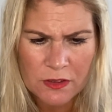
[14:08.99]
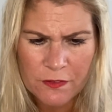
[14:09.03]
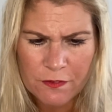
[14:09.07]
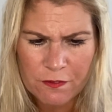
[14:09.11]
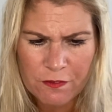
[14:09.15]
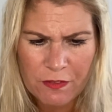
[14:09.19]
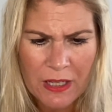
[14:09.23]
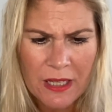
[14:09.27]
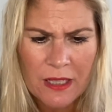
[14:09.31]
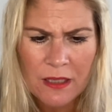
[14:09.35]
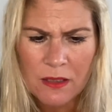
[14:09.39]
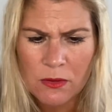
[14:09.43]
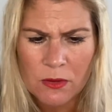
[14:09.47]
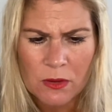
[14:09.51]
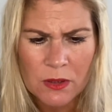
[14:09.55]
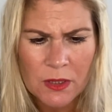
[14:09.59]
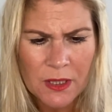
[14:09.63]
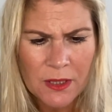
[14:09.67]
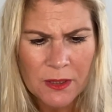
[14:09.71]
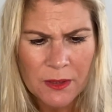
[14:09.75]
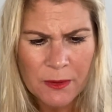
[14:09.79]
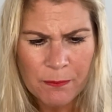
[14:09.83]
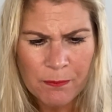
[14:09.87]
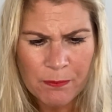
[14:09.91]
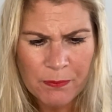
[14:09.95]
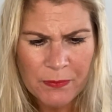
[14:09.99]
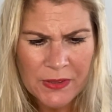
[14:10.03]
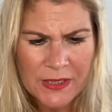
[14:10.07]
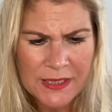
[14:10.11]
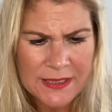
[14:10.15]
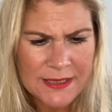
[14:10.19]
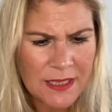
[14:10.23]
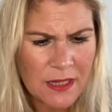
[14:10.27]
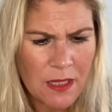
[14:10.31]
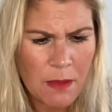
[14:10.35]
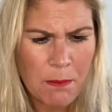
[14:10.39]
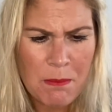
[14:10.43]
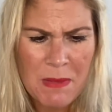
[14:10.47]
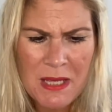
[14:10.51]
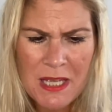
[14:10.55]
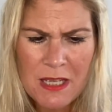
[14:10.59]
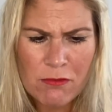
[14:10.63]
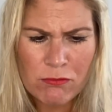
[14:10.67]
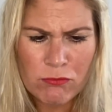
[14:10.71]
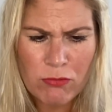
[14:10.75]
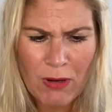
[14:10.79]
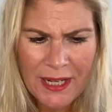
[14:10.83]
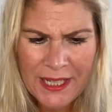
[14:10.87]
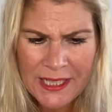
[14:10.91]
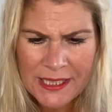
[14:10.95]
Fell, or is it the mere
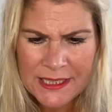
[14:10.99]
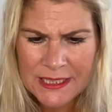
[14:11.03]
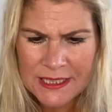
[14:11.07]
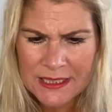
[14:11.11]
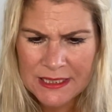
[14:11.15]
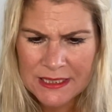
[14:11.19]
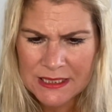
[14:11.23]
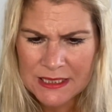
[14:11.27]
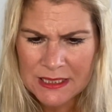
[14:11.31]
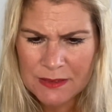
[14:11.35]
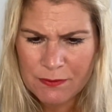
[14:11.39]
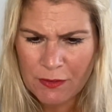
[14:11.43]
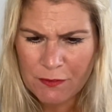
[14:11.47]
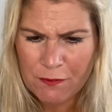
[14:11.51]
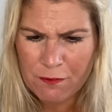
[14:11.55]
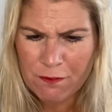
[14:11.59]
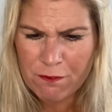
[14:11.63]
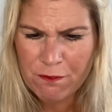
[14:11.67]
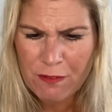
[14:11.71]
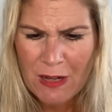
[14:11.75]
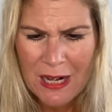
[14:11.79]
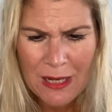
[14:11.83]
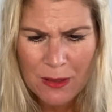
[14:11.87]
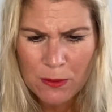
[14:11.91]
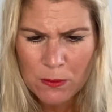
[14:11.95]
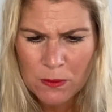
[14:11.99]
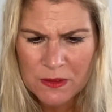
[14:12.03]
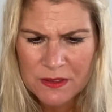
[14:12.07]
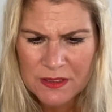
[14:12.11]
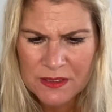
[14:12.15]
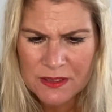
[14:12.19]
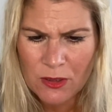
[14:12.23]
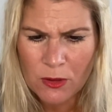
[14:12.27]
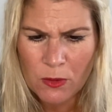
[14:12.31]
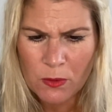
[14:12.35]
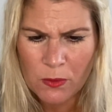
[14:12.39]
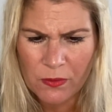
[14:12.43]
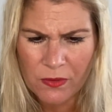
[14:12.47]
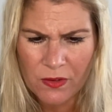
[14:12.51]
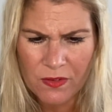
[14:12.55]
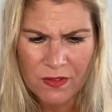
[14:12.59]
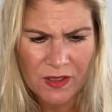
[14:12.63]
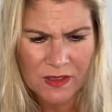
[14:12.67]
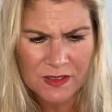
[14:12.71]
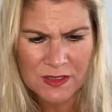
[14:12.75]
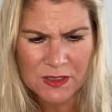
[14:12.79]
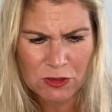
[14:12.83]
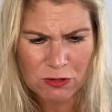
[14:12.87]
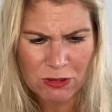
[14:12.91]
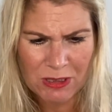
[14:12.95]
radiance of a foul soul that
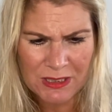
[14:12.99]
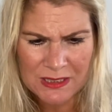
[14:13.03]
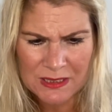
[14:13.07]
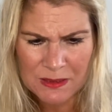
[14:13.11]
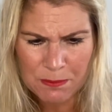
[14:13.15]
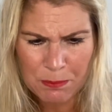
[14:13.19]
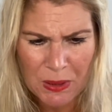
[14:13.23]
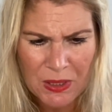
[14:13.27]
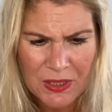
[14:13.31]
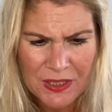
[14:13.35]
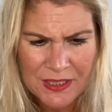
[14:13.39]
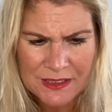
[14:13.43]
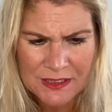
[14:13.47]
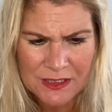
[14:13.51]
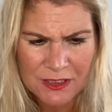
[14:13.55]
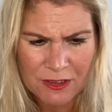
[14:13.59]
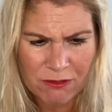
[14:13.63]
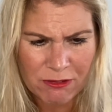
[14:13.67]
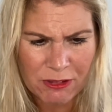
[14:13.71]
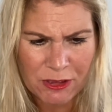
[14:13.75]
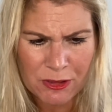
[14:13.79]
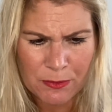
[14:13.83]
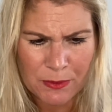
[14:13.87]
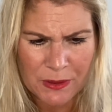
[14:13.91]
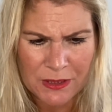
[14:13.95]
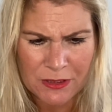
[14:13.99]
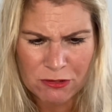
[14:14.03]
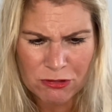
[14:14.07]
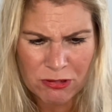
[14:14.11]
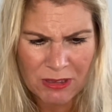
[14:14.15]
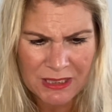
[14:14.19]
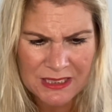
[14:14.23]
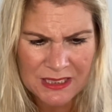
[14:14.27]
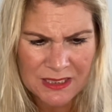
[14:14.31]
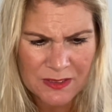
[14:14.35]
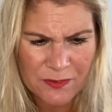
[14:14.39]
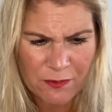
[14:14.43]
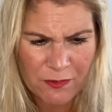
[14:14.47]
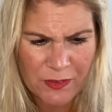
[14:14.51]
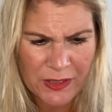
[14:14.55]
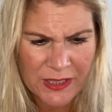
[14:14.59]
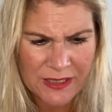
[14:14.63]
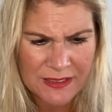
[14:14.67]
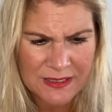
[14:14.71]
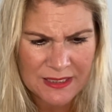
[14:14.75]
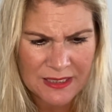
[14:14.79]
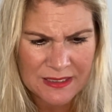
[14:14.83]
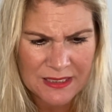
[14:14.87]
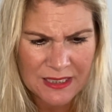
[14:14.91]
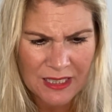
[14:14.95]
thus transpires through and
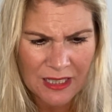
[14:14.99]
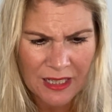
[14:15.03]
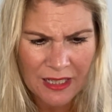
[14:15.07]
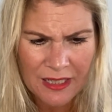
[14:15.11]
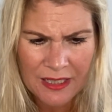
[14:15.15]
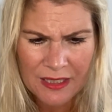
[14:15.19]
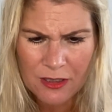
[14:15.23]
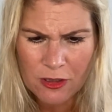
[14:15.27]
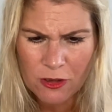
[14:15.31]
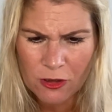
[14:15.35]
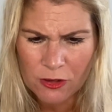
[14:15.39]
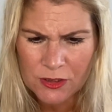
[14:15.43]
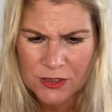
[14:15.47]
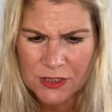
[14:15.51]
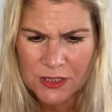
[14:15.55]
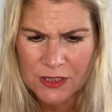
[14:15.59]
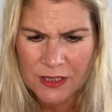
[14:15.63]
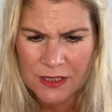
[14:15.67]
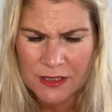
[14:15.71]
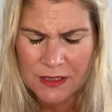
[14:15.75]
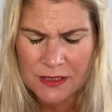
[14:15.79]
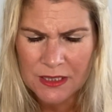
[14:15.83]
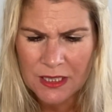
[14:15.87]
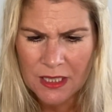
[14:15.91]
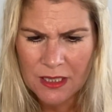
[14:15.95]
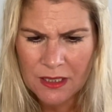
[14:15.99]
transfigures its clay continent?